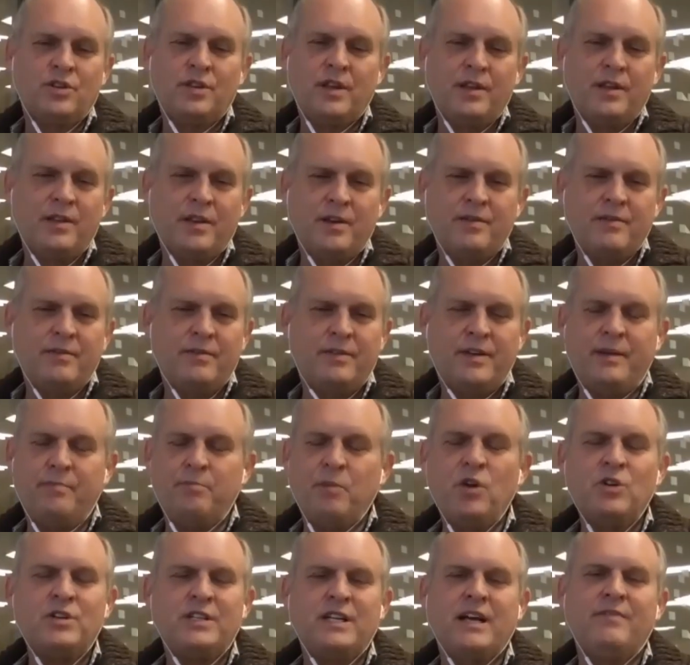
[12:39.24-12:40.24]
the
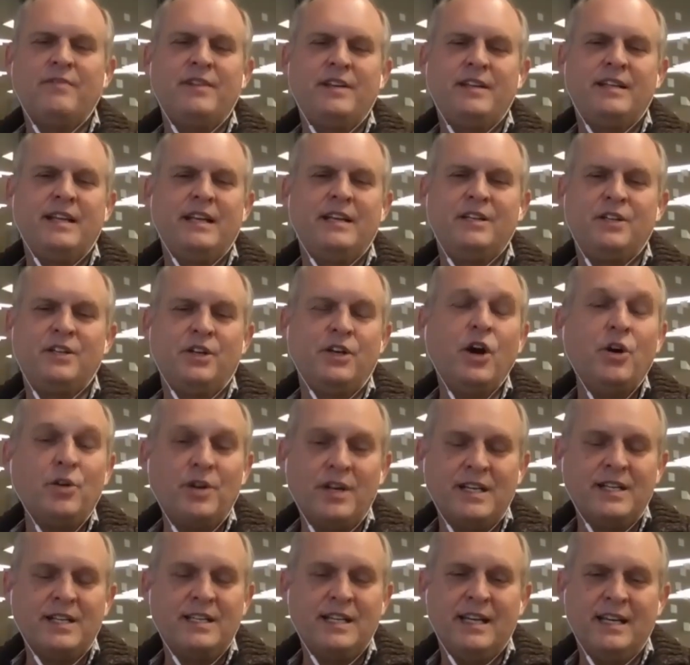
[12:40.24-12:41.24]
most obvious thing to
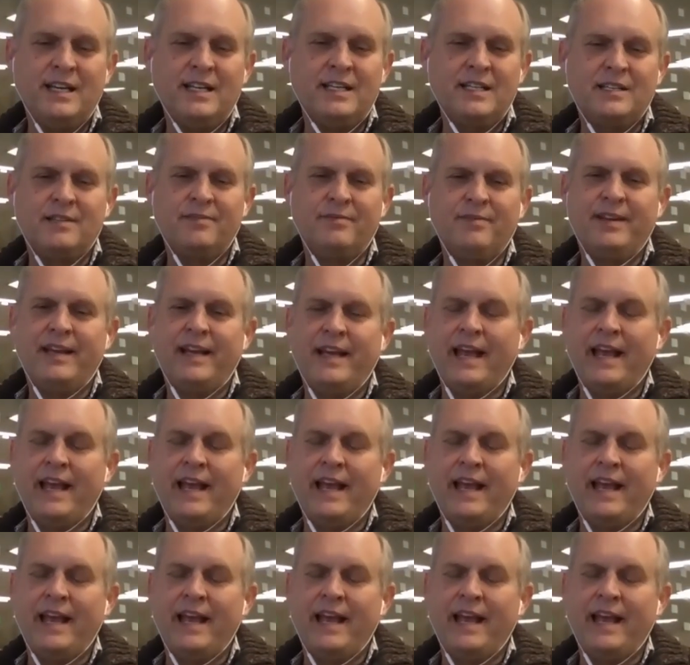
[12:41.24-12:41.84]
notice is